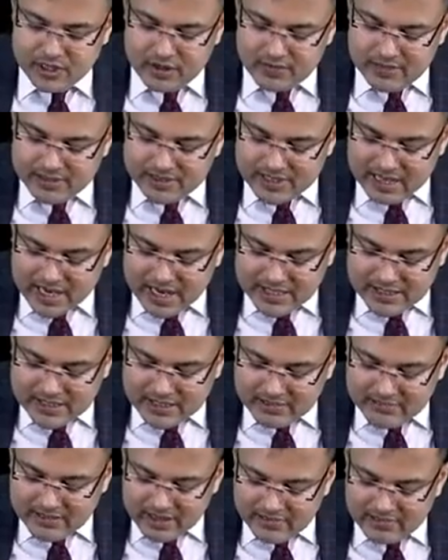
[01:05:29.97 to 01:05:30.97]
When the
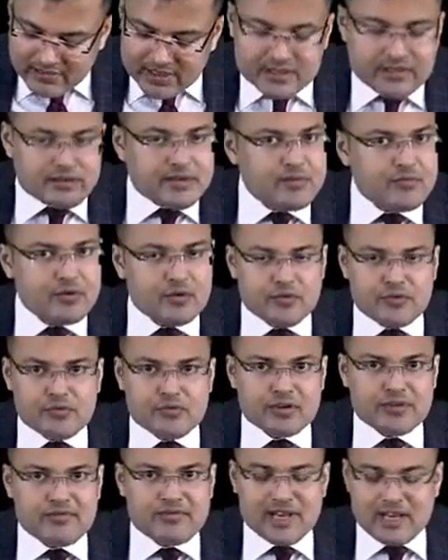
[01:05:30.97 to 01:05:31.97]
IC valve is removed,
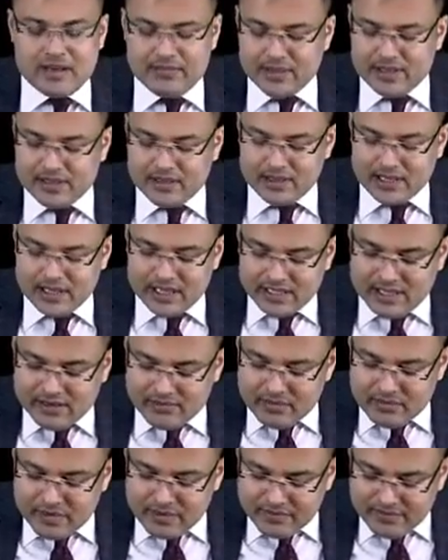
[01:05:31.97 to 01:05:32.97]
what will happen? There
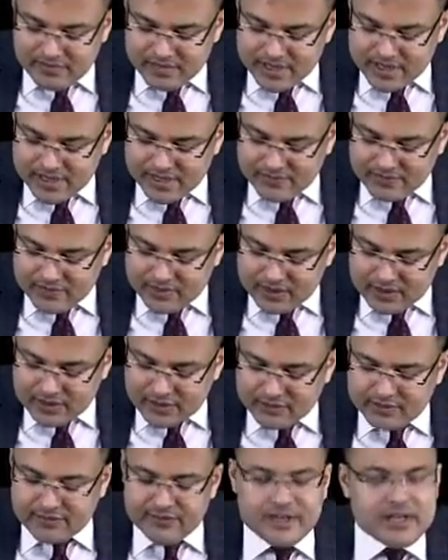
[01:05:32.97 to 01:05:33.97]
will be free reflux
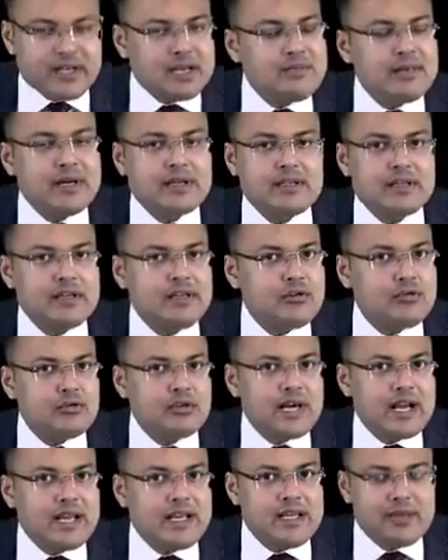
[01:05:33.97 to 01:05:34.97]
of fecal matter into
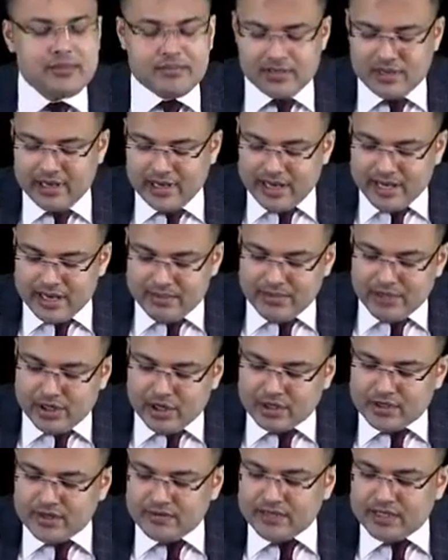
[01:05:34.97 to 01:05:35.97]
the ileum. And
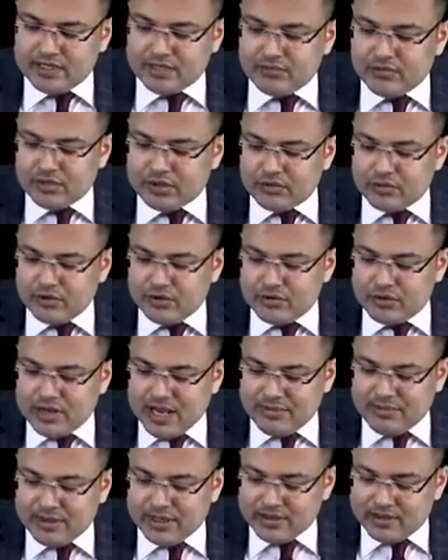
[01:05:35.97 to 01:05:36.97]
because of this, what's going to
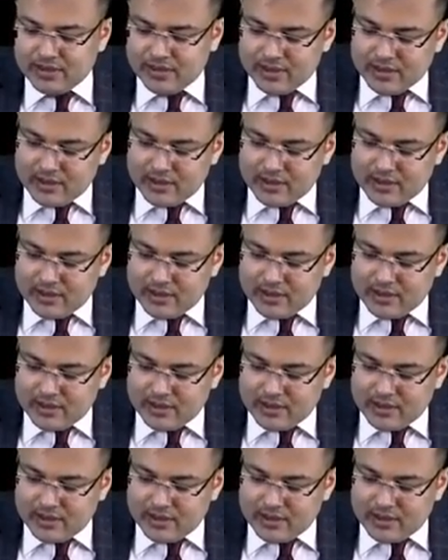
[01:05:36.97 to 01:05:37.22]
happen?